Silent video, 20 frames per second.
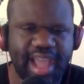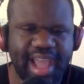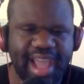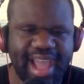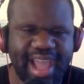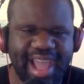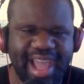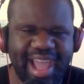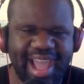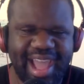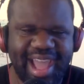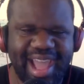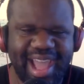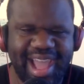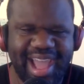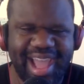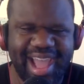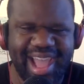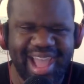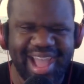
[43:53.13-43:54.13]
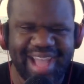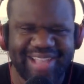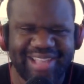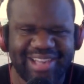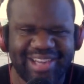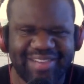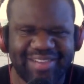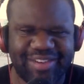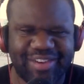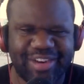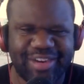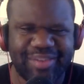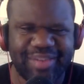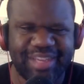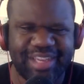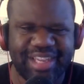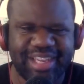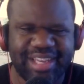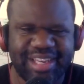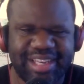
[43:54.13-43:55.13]
Turf Oracle be
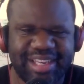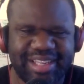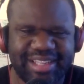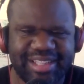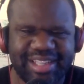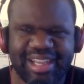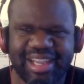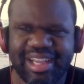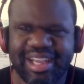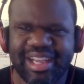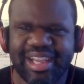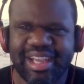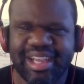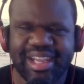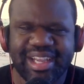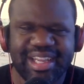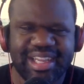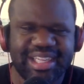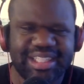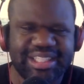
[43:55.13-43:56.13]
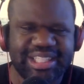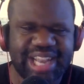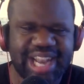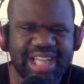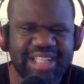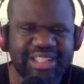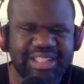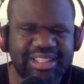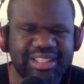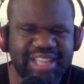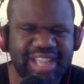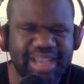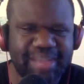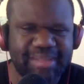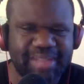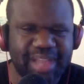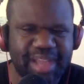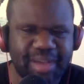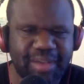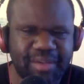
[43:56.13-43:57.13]
killing niggas. Shout out to
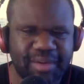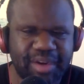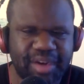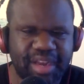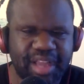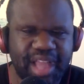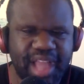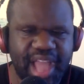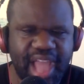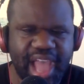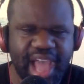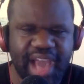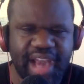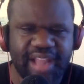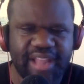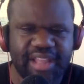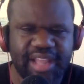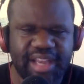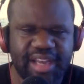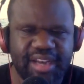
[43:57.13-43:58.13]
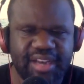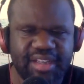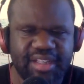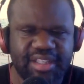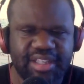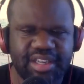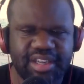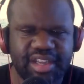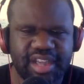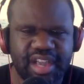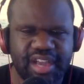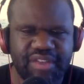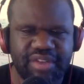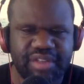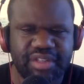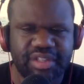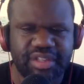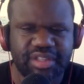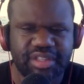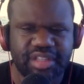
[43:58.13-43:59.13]
James Edward. Howling Thunder, sheer
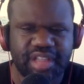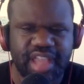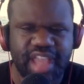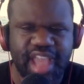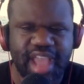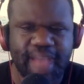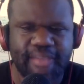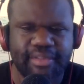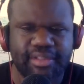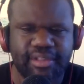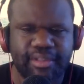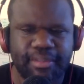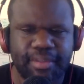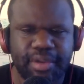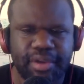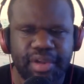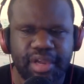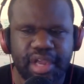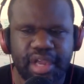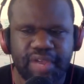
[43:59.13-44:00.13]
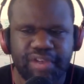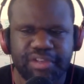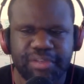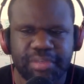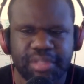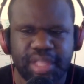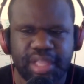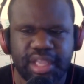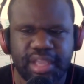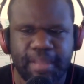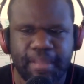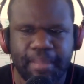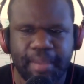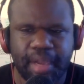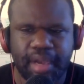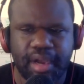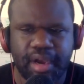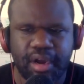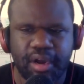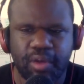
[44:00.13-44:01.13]
ignorance, Oshay. Absolute pure ignorance, but they get
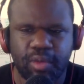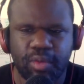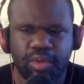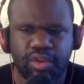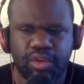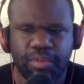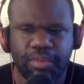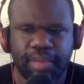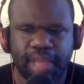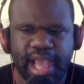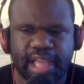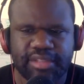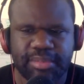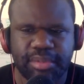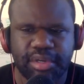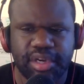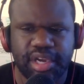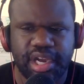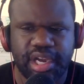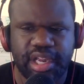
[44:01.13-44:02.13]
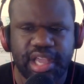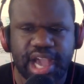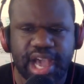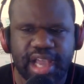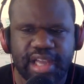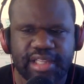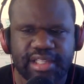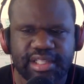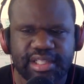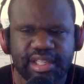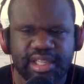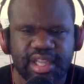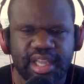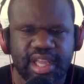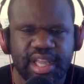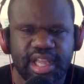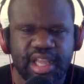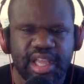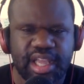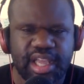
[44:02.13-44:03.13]
butthurt when you blast them on their idiocy.
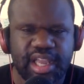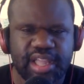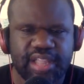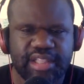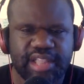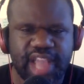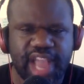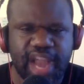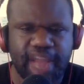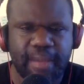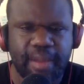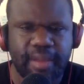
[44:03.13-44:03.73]
It is sad,